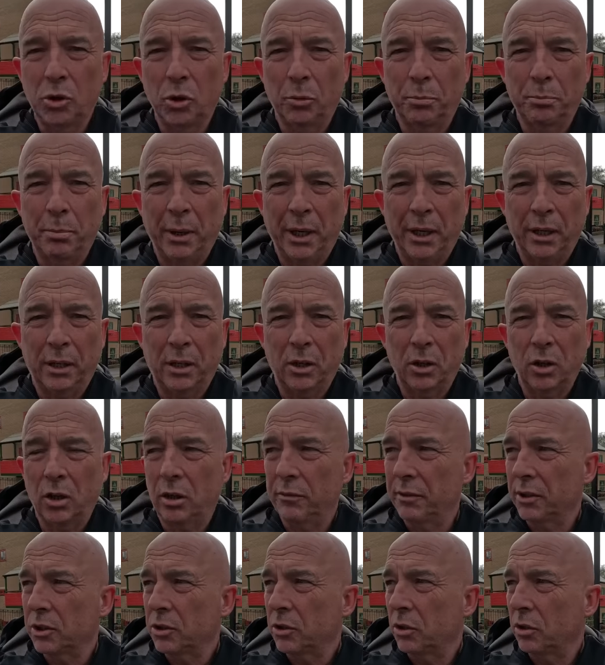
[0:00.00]
up,
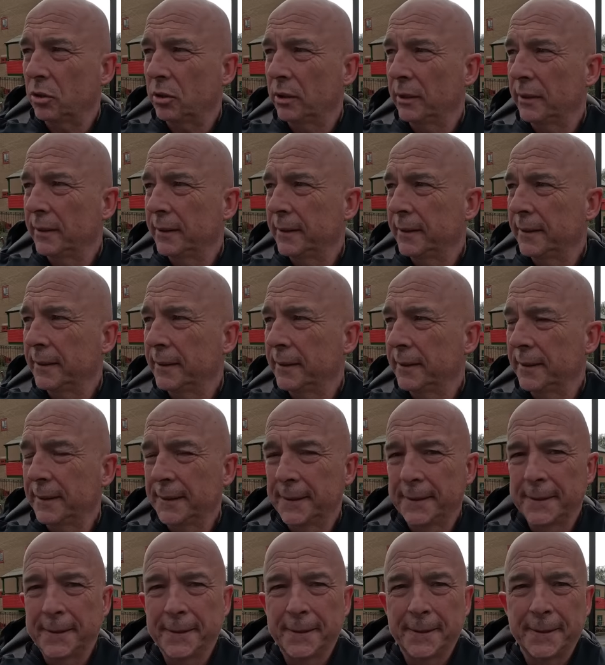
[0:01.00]
balaclavas on.
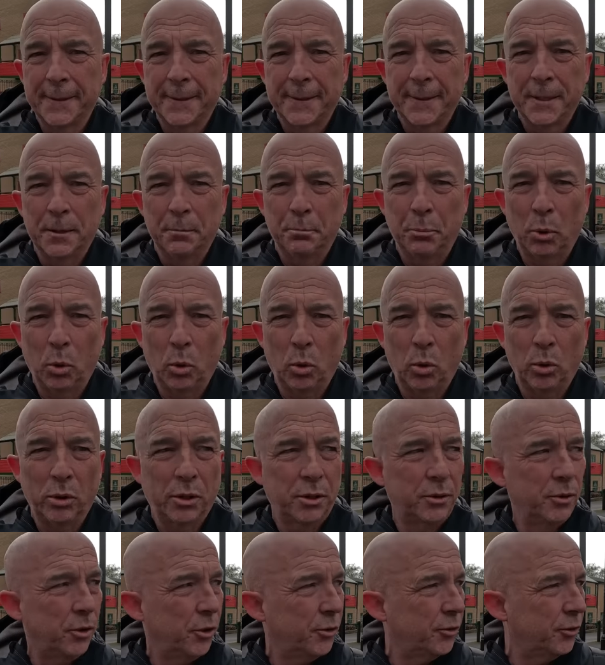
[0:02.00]
Bored,
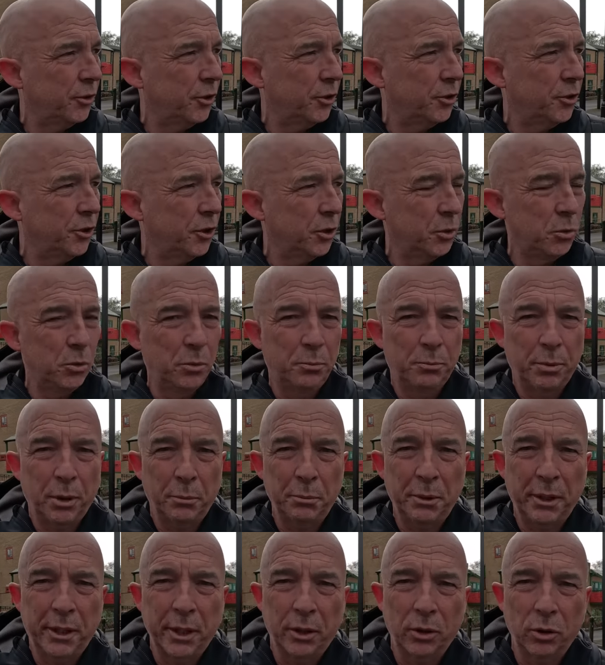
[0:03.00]
nothing to do,
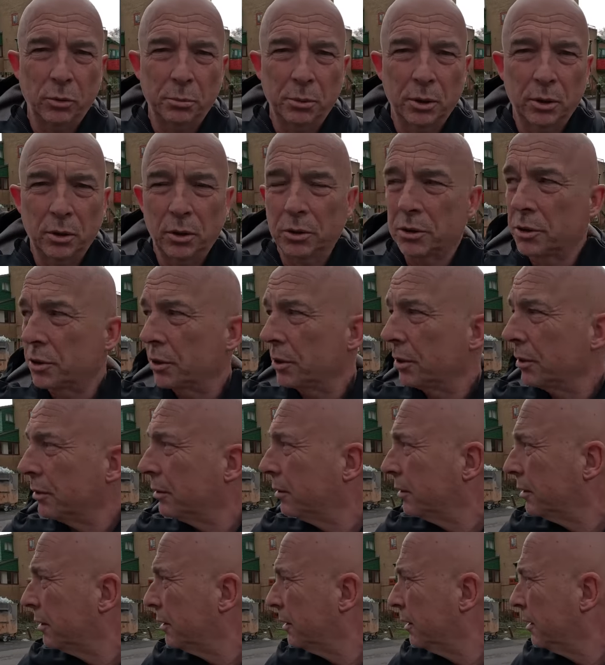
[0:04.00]
probably getting up to lots of
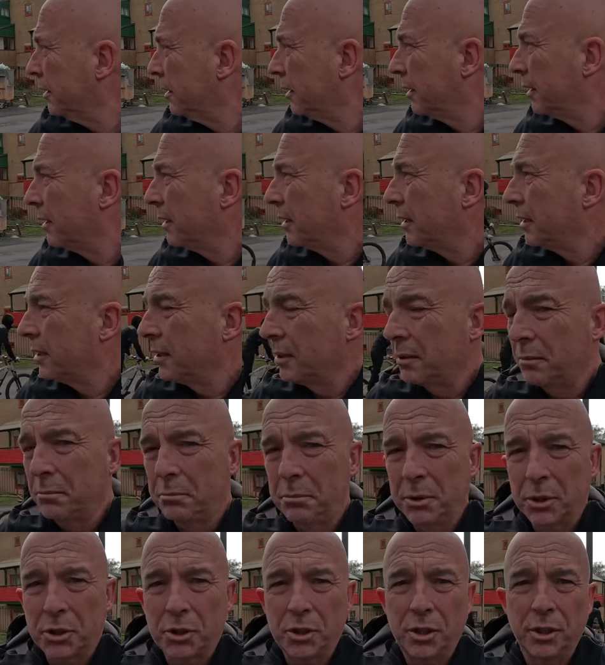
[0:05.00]

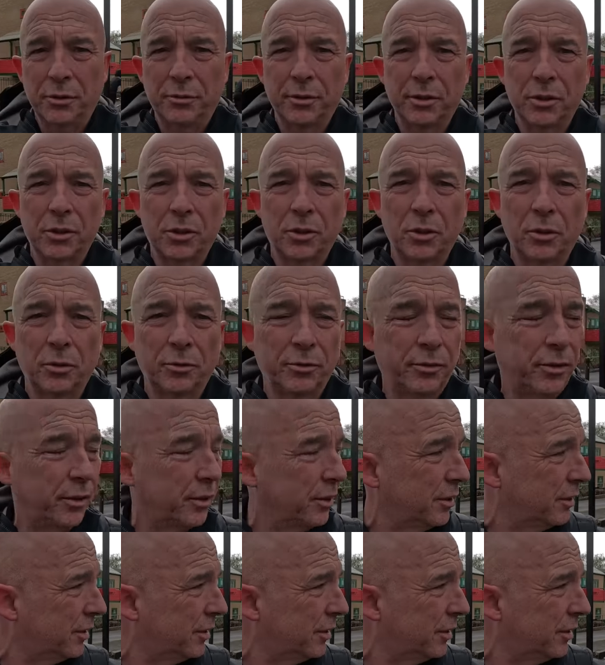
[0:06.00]
mischief and stuff.